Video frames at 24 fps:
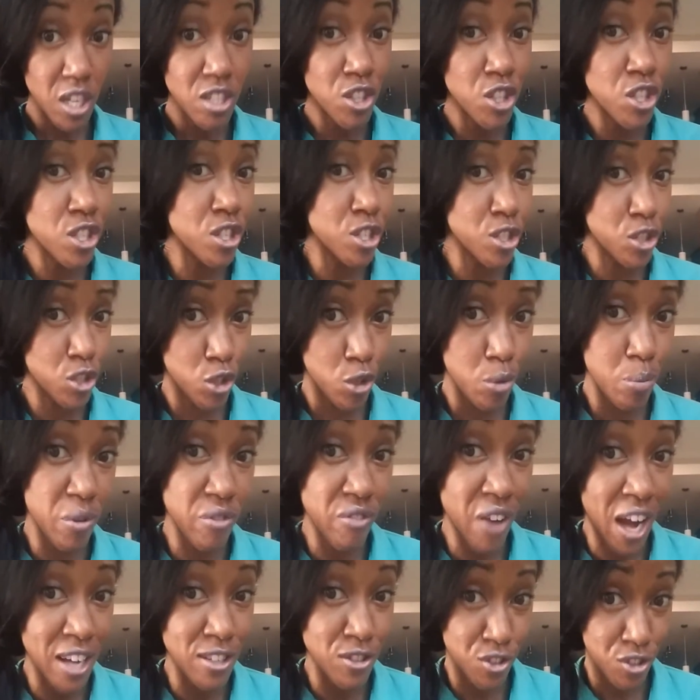to the
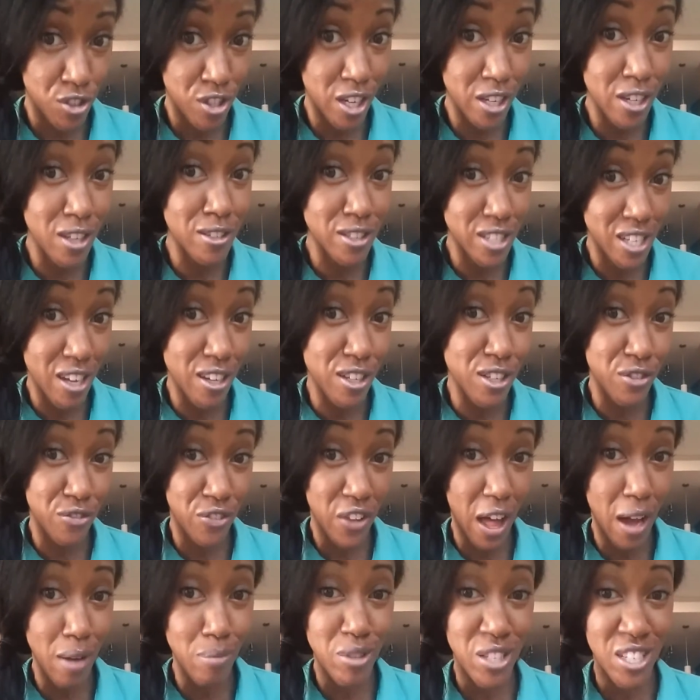supervisors, they're gonna tell you to
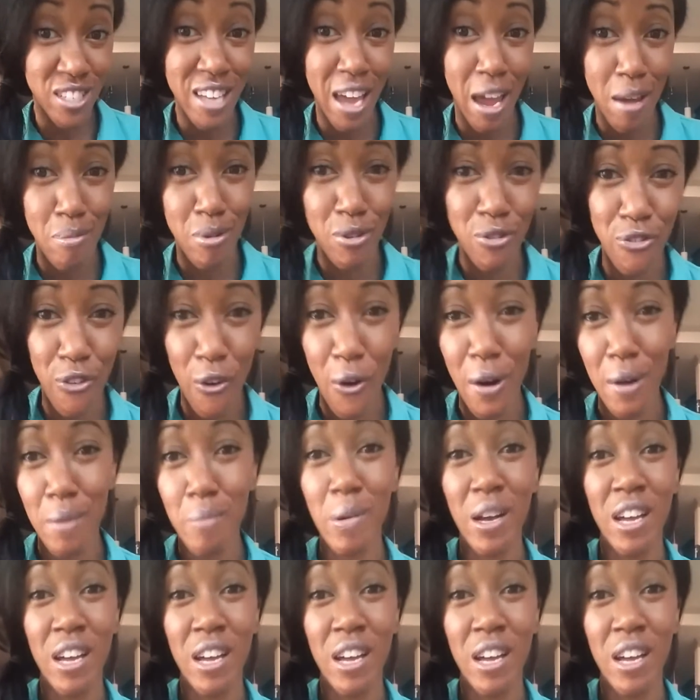fly up the day before.